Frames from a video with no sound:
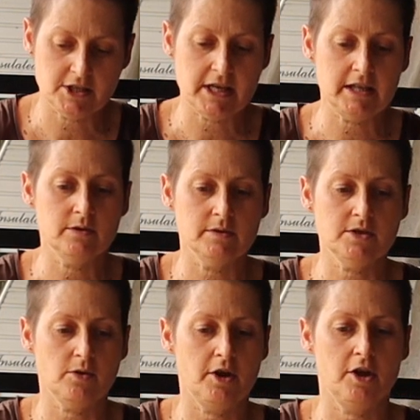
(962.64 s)
genuine
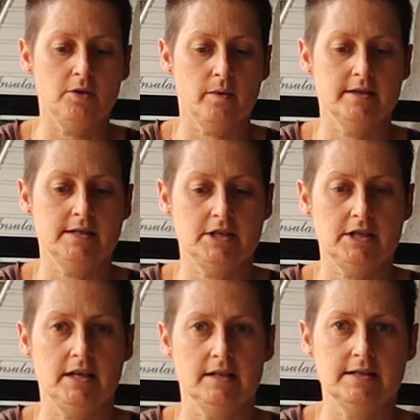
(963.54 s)
Toyota ones, as
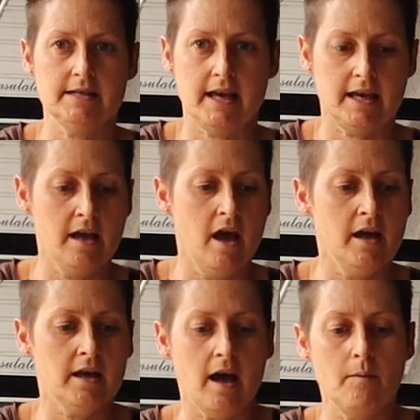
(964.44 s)
you can see,
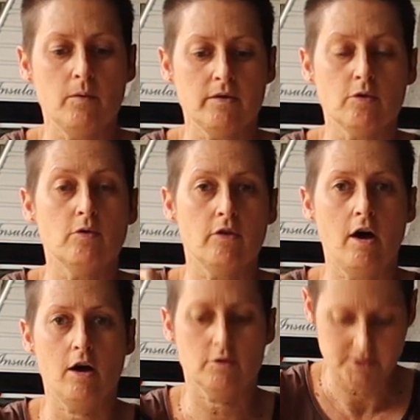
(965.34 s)
come with all the
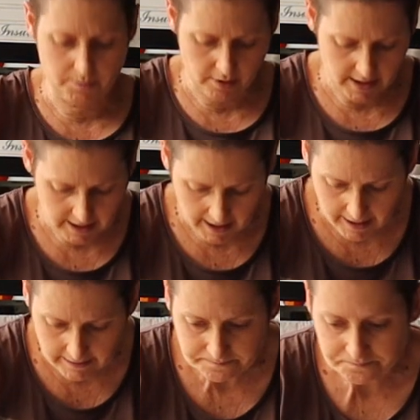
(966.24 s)
holes
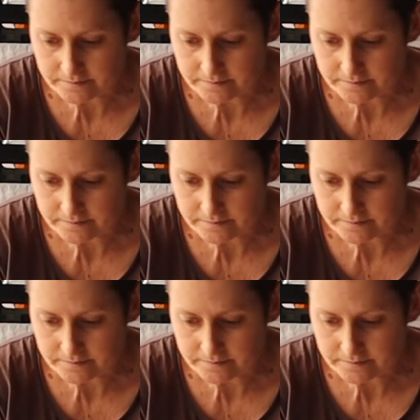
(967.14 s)
pre-cut.